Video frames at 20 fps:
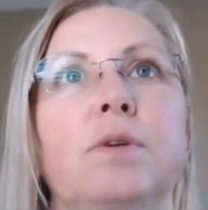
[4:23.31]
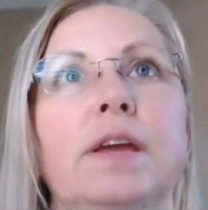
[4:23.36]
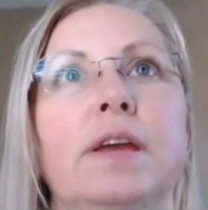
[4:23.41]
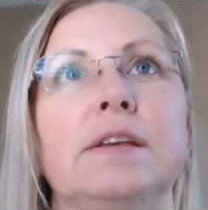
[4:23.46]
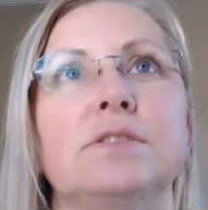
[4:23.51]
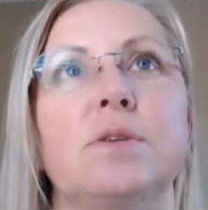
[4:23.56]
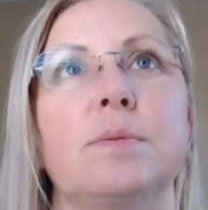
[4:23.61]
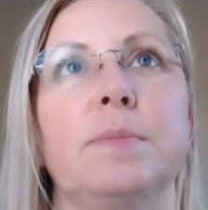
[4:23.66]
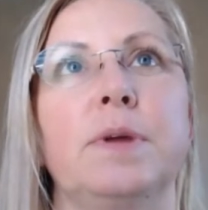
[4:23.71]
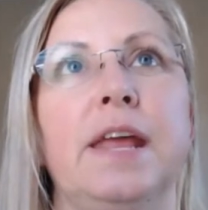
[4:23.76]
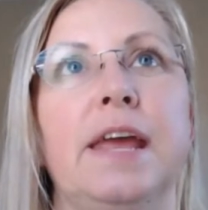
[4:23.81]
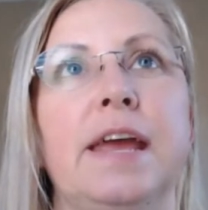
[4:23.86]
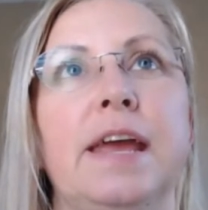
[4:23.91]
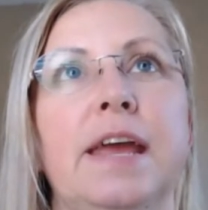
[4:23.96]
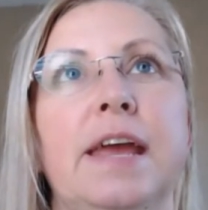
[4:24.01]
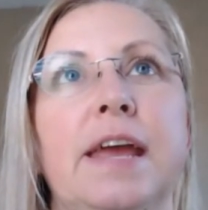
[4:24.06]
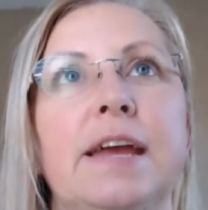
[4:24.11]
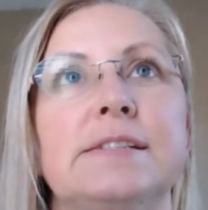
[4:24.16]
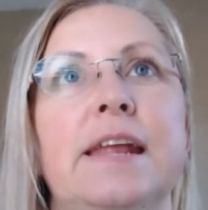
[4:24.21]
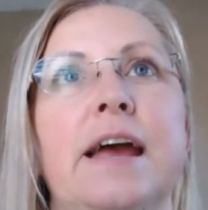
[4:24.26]
So I'm going to
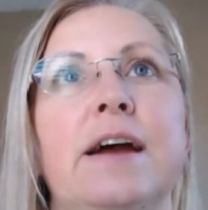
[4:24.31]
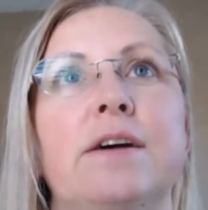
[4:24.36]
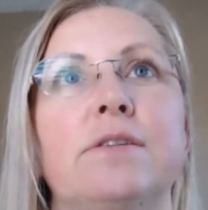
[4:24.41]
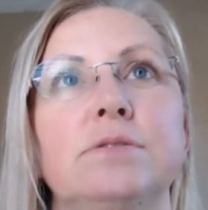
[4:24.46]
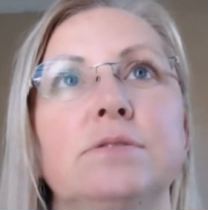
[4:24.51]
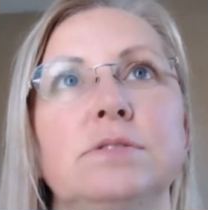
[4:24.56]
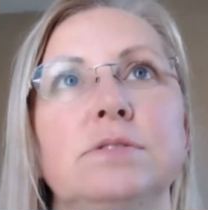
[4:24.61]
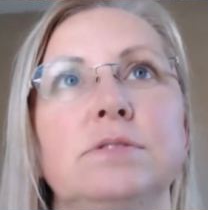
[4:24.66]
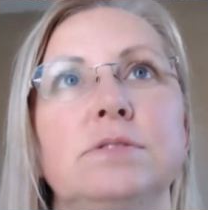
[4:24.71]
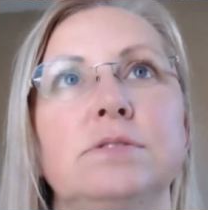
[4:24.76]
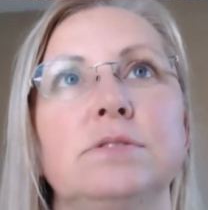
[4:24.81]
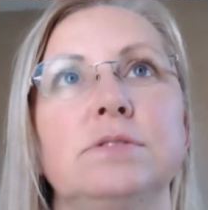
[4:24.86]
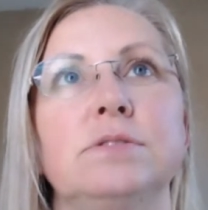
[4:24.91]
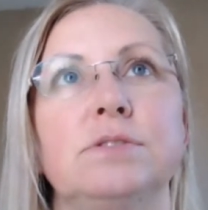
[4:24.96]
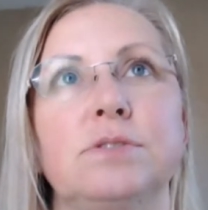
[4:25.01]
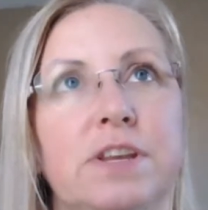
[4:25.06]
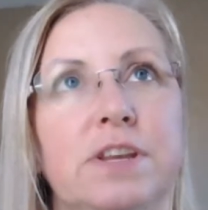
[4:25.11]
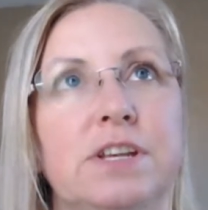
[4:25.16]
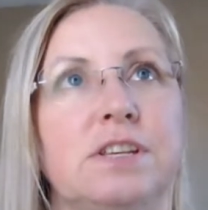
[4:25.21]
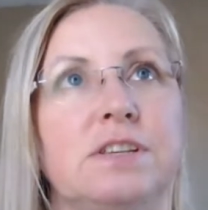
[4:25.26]
exit out so we can
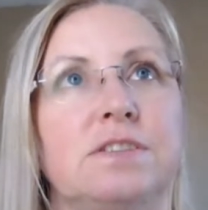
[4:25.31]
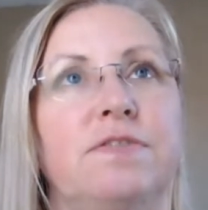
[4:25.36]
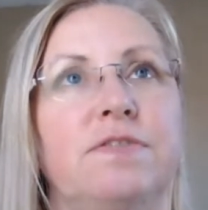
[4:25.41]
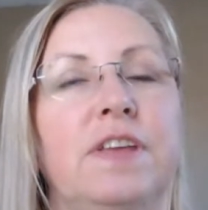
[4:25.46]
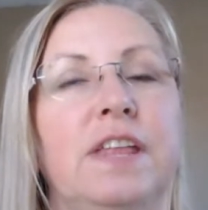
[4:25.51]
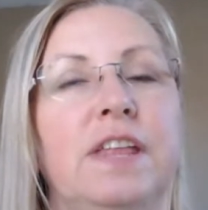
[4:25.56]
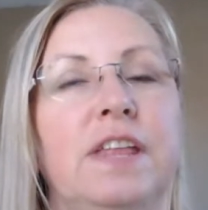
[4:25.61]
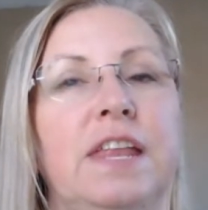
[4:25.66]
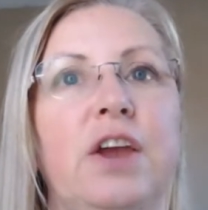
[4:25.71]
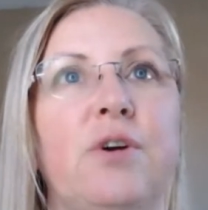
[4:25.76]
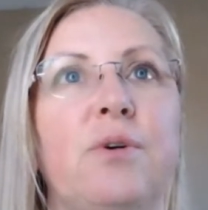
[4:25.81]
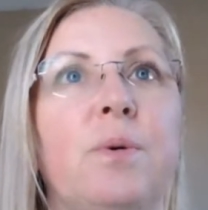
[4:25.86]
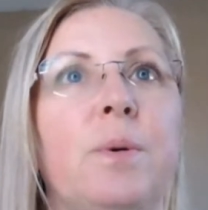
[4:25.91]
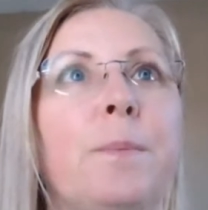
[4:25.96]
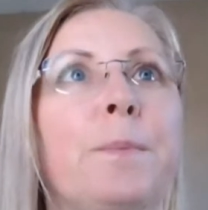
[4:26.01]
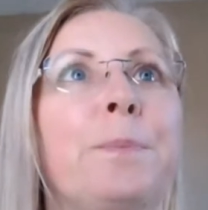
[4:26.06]
finish this video.